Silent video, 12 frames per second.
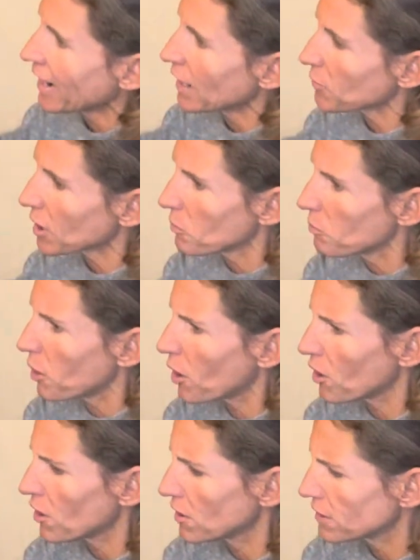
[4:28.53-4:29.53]
I'm going to
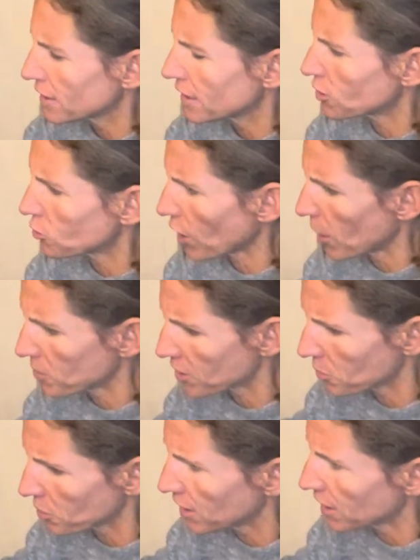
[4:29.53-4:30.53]
pull these straps
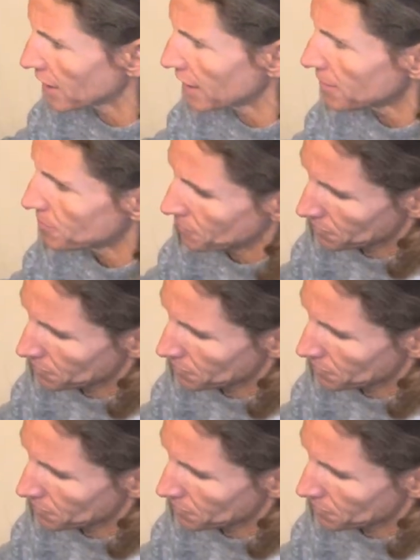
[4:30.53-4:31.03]
completely.